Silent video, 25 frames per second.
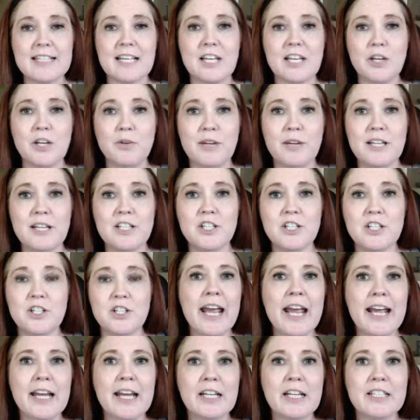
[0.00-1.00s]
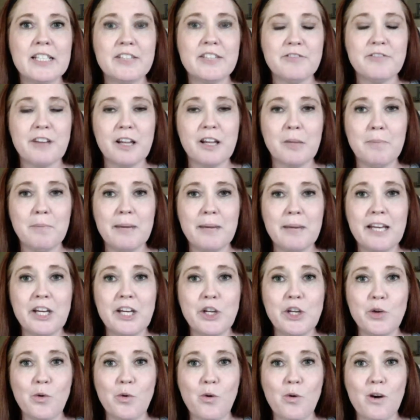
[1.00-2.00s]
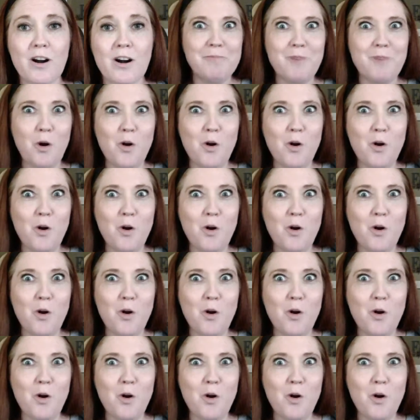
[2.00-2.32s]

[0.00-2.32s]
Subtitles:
that you need to do in developing your